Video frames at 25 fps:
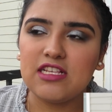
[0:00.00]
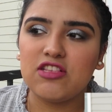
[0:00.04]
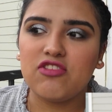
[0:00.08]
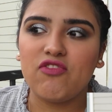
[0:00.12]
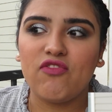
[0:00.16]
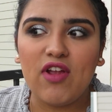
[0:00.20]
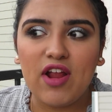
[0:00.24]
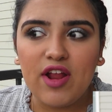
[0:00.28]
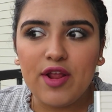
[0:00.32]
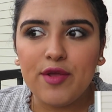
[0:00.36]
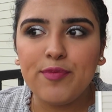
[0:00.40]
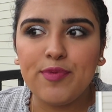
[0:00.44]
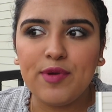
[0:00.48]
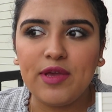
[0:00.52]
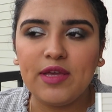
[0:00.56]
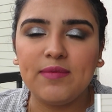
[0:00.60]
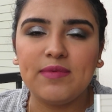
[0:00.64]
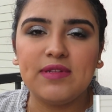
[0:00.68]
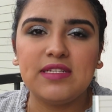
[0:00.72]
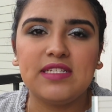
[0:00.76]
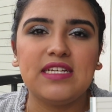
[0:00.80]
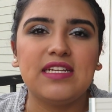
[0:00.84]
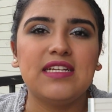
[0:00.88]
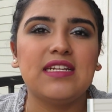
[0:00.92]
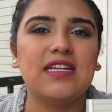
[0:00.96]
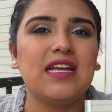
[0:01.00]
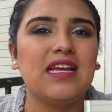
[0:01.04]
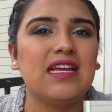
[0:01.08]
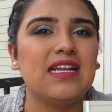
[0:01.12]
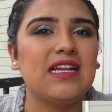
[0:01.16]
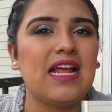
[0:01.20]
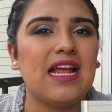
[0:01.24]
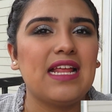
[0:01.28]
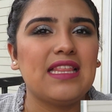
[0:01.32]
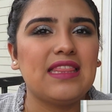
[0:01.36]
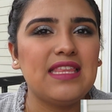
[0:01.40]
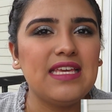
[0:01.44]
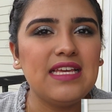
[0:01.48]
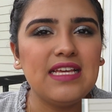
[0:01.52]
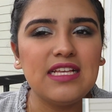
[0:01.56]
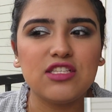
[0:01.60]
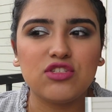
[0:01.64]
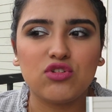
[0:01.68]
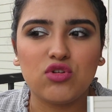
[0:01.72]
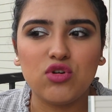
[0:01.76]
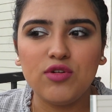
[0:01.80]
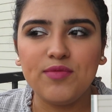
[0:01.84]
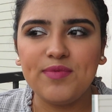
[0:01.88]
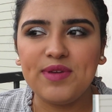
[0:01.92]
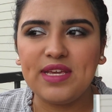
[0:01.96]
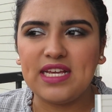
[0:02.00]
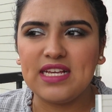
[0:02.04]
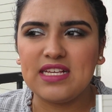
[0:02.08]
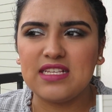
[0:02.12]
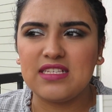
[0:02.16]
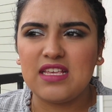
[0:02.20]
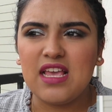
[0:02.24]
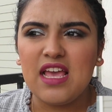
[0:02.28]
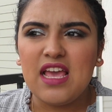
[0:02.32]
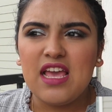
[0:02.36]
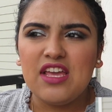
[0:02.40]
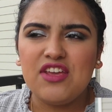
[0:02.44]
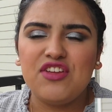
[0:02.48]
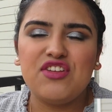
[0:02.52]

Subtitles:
It's very pigmented, and I think it's cool because